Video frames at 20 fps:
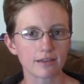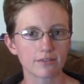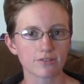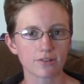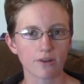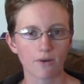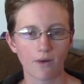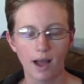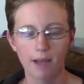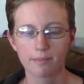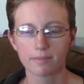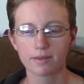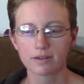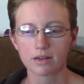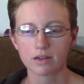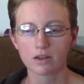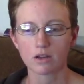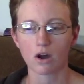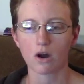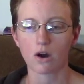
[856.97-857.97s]
So I'm gonna
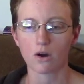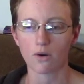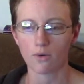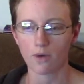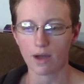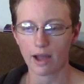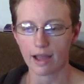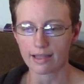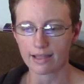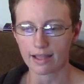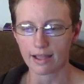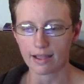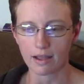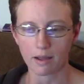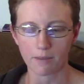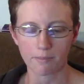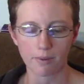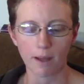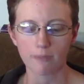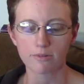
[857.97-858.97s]
go, and, like,
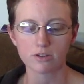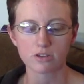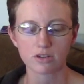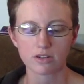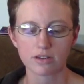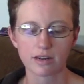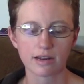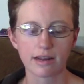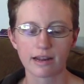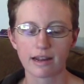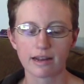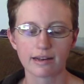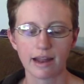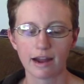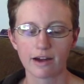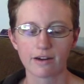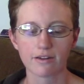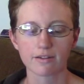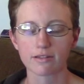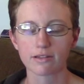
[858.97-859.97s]
I'm probably just gonna
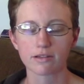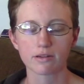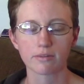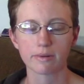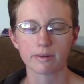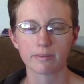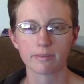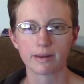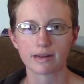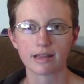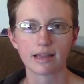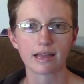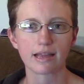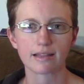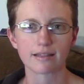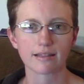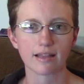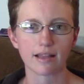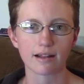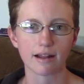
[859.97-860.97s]
inherit a little bit of money,
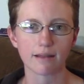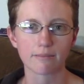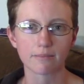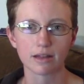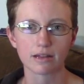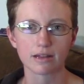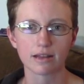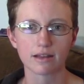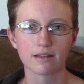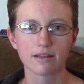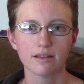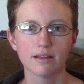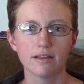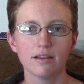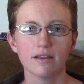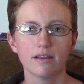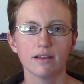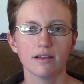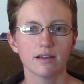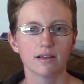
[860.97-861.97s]
and I'm
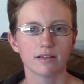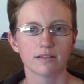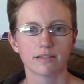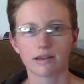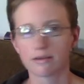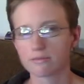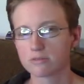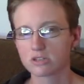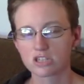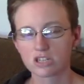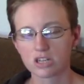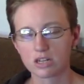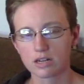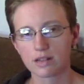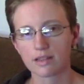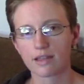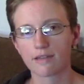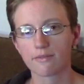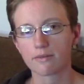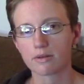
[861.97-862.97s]
just gonna
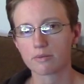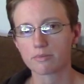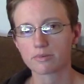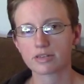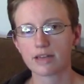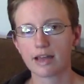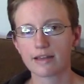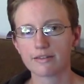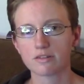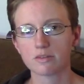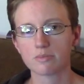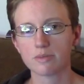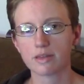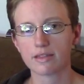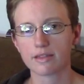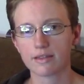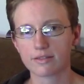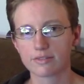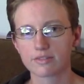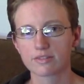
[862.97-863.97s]
leave. I'm gonna pretend to be
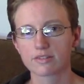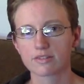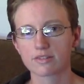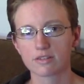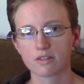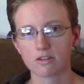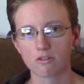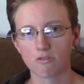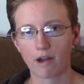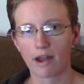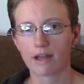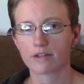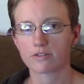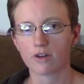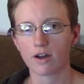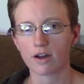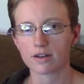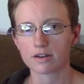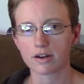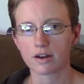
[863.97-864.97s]
this
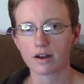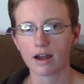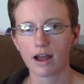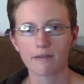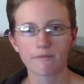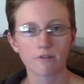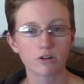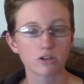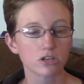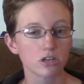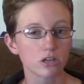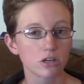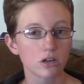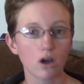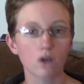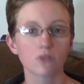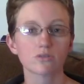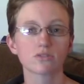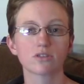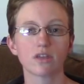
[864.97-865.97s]
granddaughter. And when she
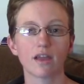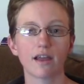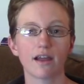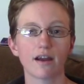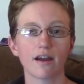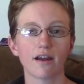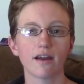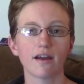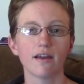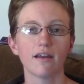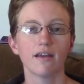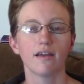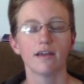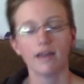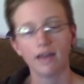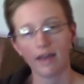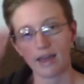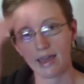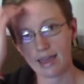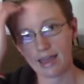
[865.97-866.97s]
goes there,
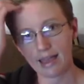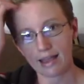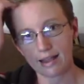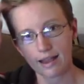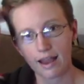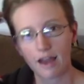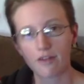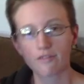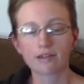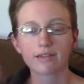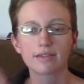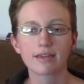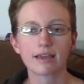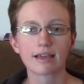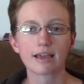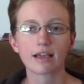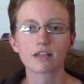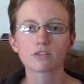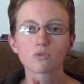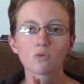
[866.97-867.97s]
everything
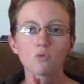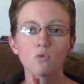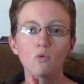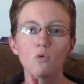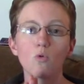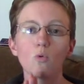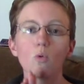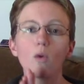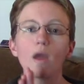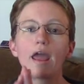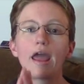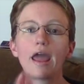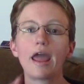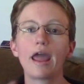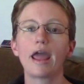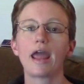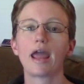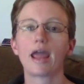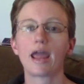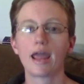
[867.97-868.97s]
gets
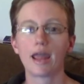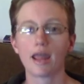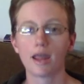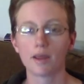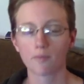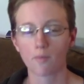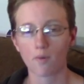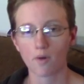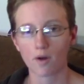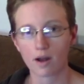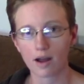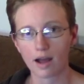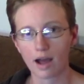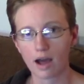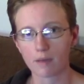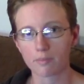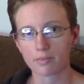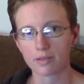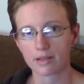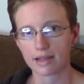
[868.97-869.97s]
way more
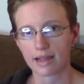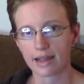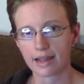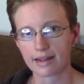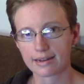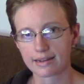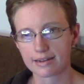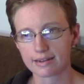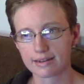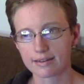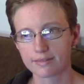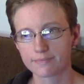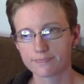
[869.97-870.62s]
complicated.